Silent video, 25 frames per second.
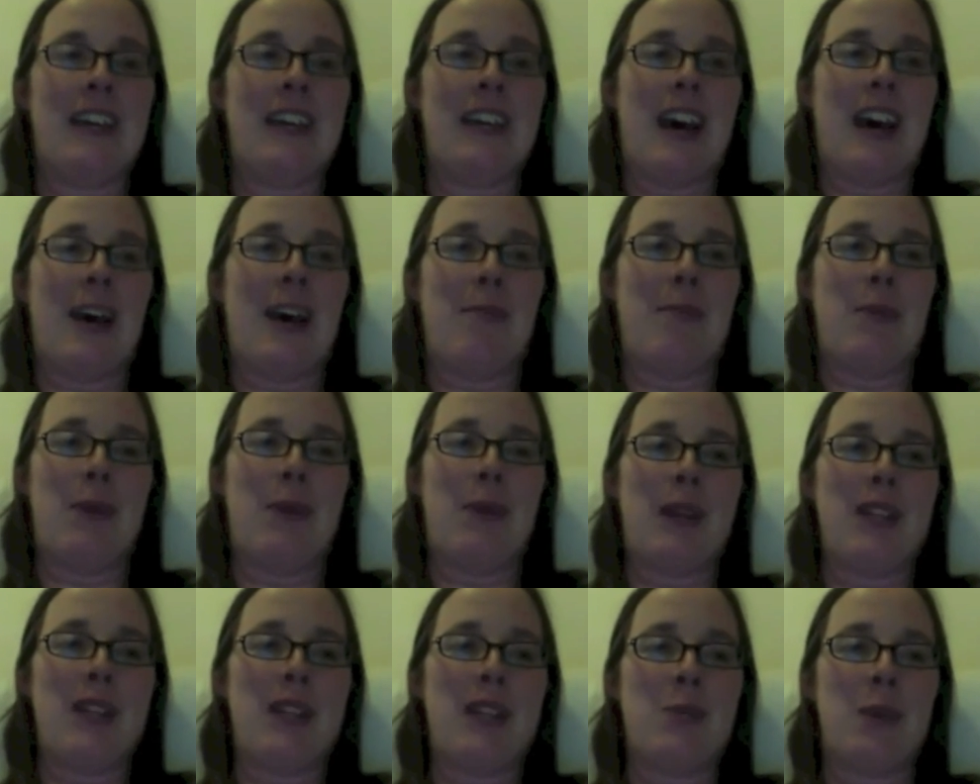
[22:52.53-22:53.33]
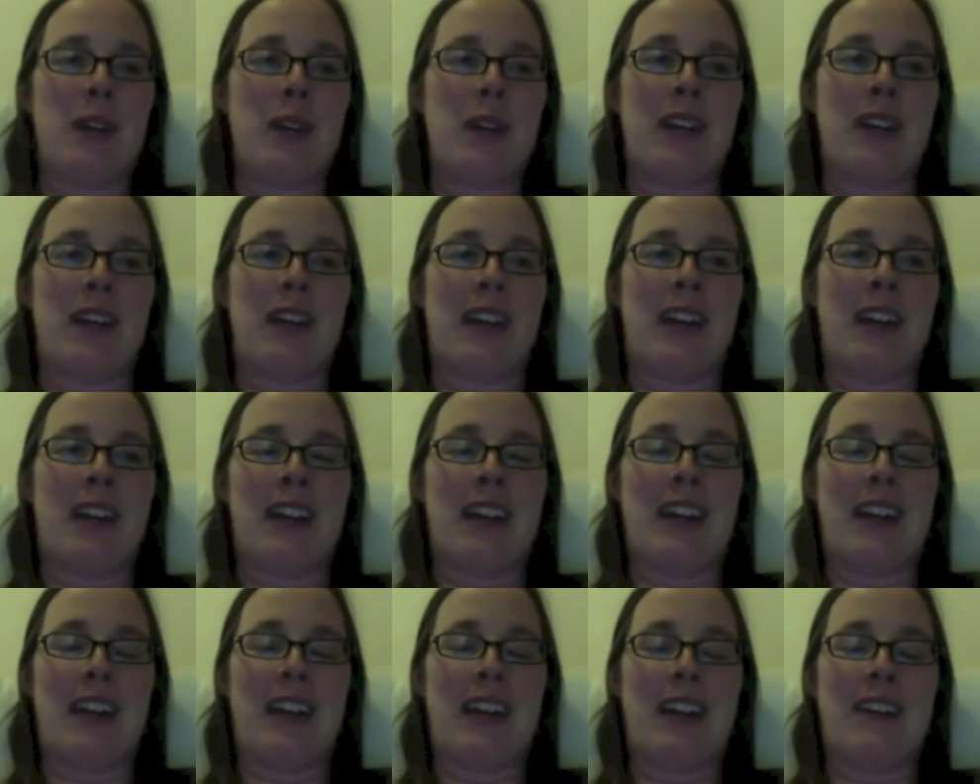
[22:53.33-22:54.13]
Uh, but when it's working,
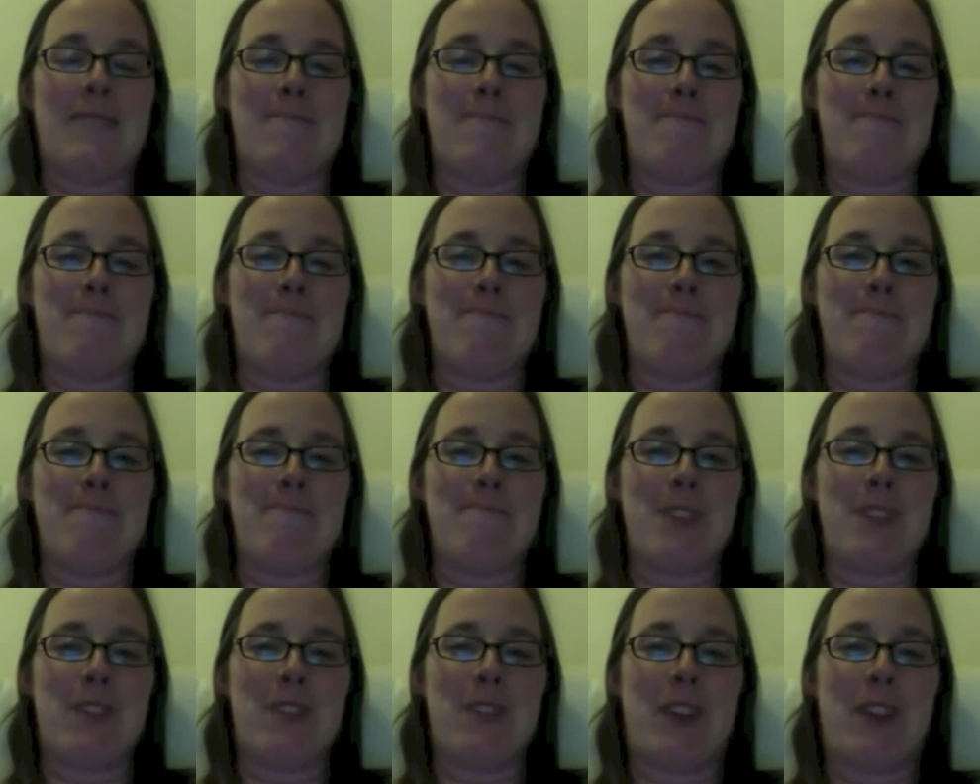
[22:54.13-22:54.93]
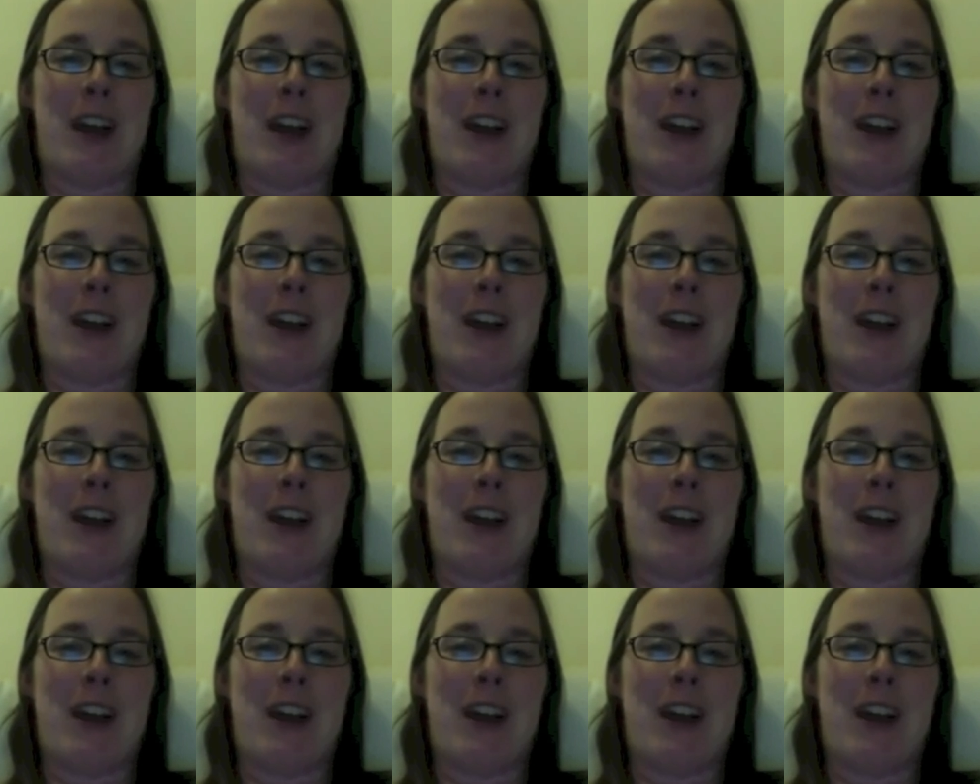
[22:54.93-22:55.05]
um, you've got